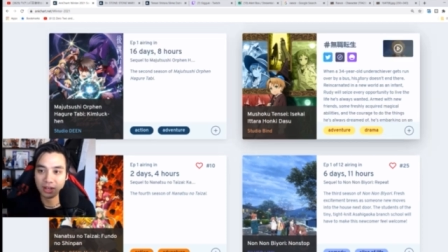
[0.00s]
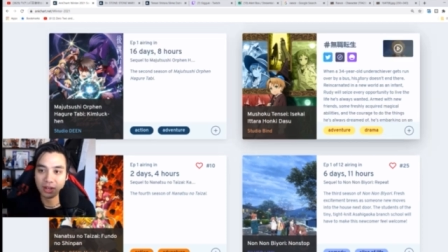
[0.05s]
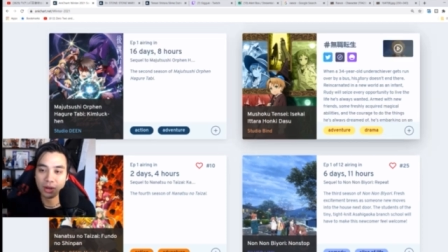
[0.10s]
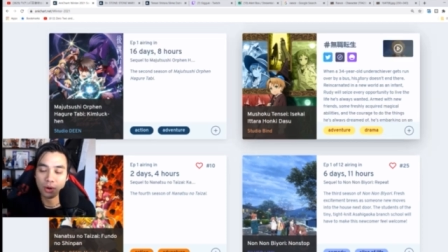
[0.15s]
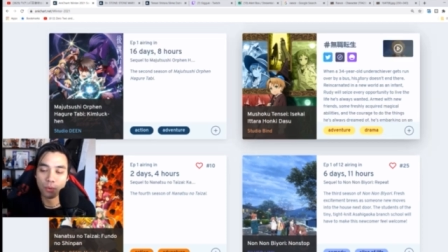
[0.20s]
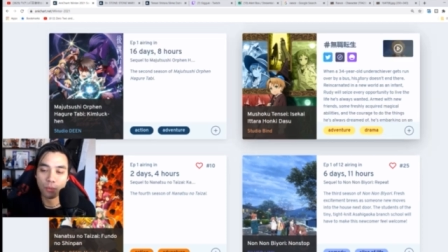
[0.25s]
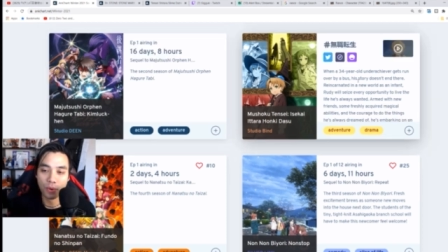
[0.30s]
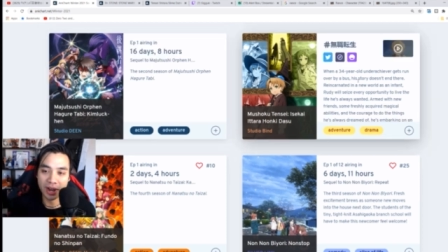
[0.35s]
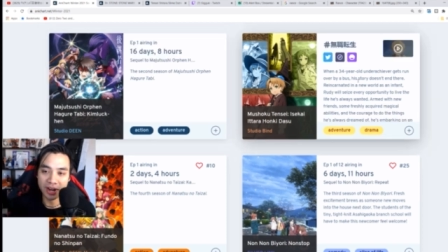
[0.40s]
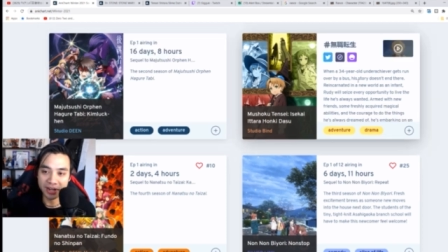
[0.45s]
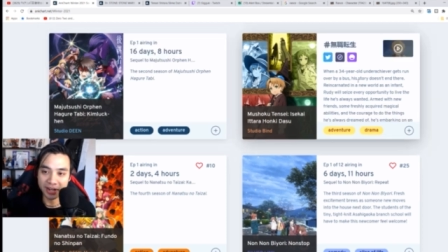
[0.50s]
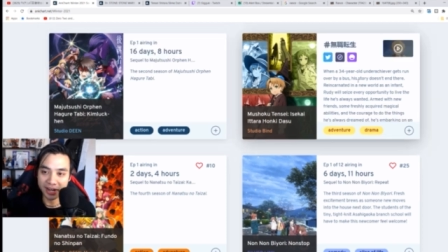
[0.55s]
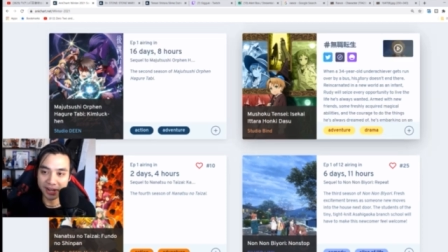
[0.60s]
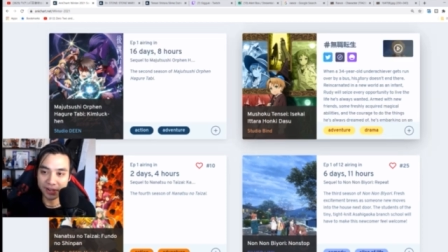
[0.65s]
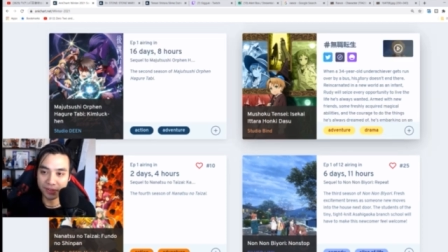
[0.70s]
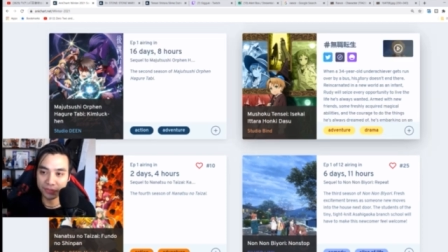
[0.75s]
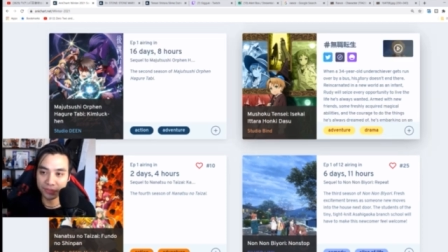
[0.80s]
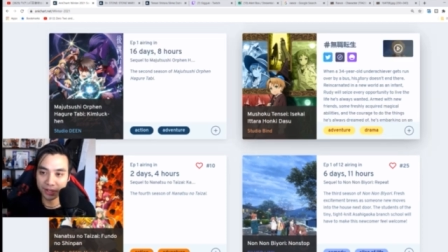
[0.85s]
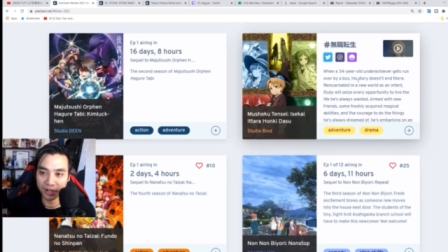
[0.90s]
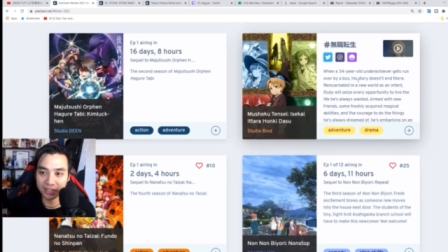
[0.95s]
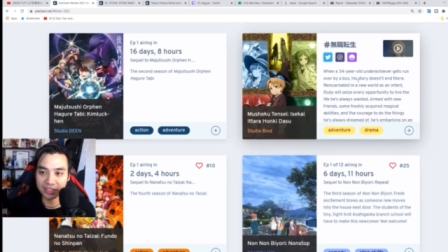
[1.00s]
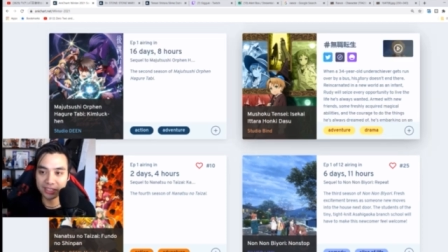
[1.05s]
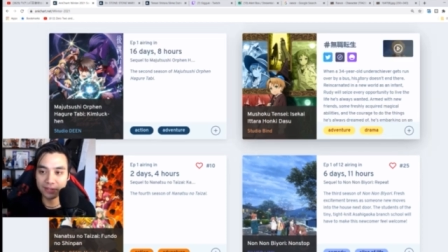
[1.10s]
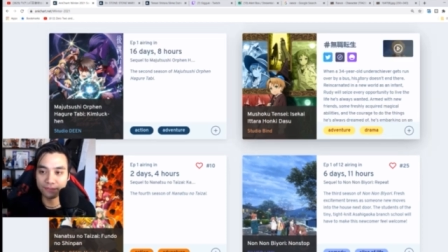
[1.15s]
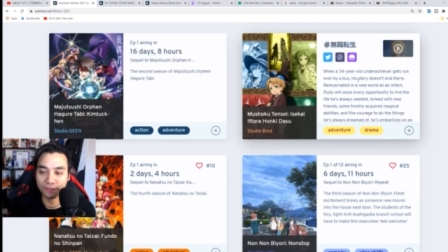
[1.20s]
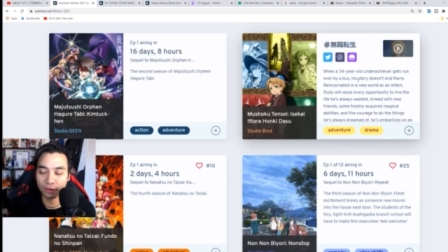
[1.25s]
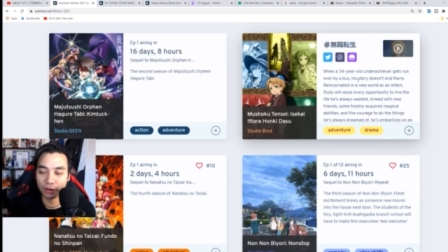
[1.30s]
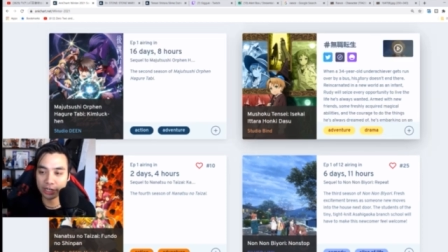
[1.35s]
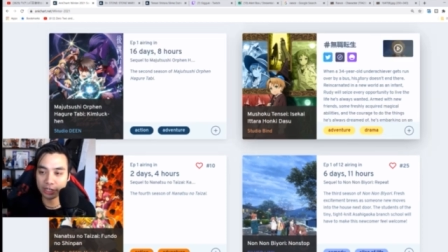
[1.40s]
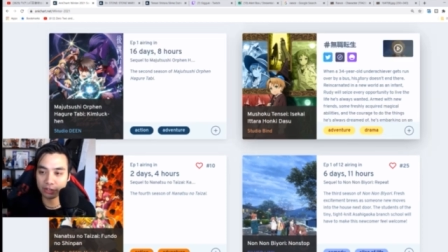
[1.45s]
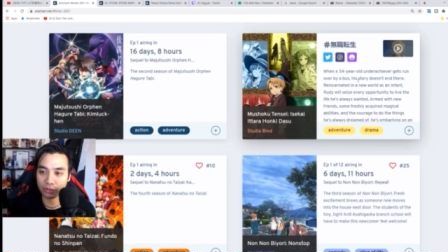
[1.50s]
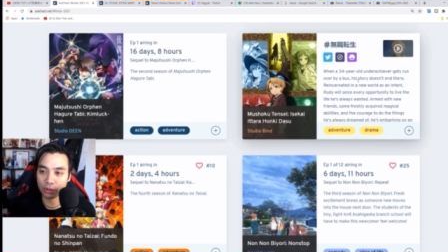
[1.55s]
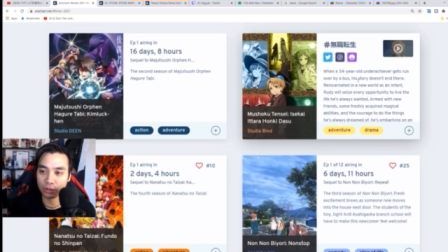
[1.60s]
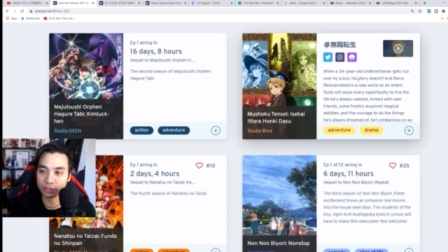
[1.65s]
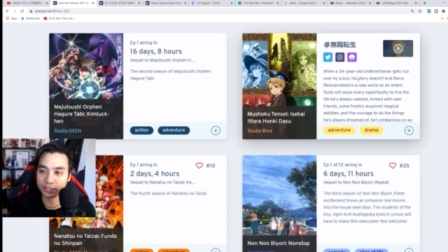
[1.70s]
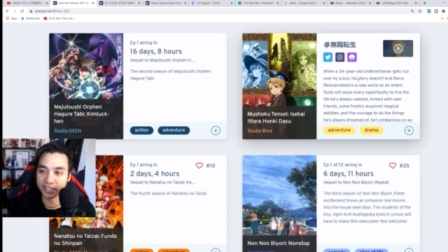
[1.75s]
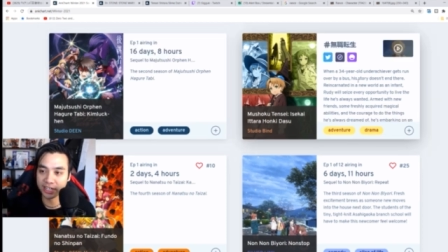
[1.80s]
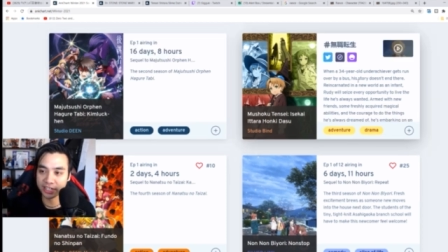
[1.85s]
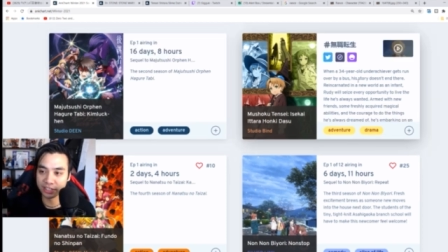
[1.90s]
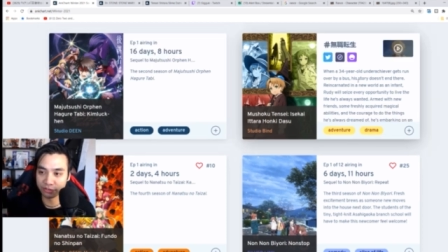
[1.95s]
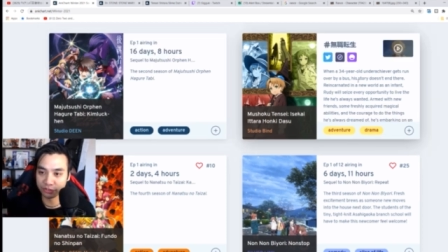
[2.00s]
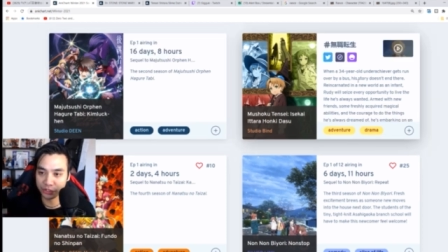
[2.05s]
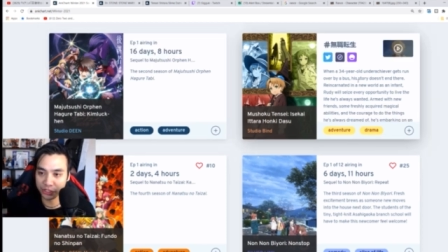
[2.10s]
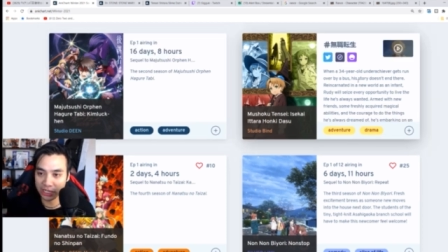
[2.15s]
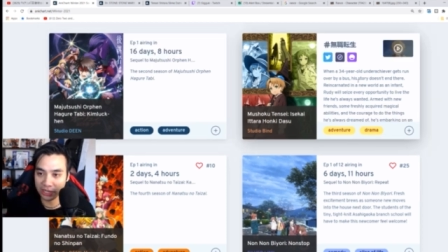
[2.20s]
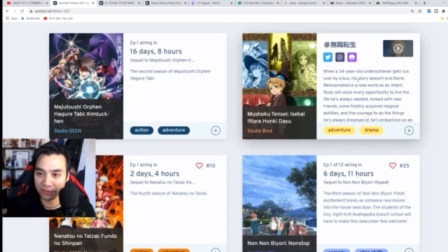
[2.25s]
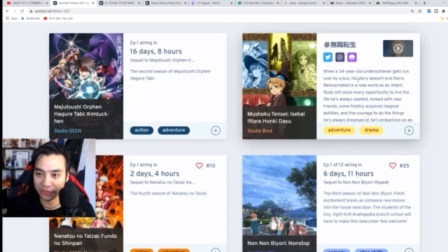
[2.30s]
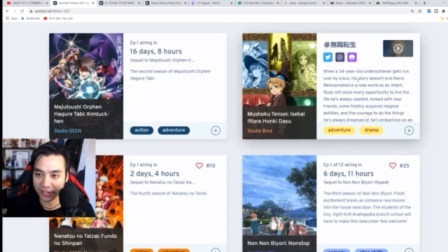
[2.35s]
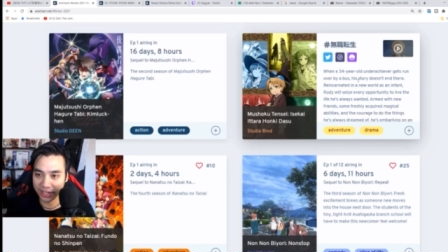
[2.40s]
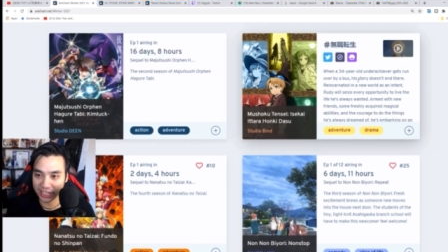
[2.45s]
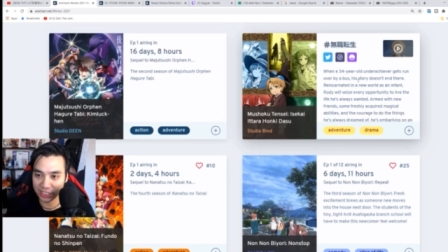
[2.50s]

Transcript: When a 34-year-old underachiever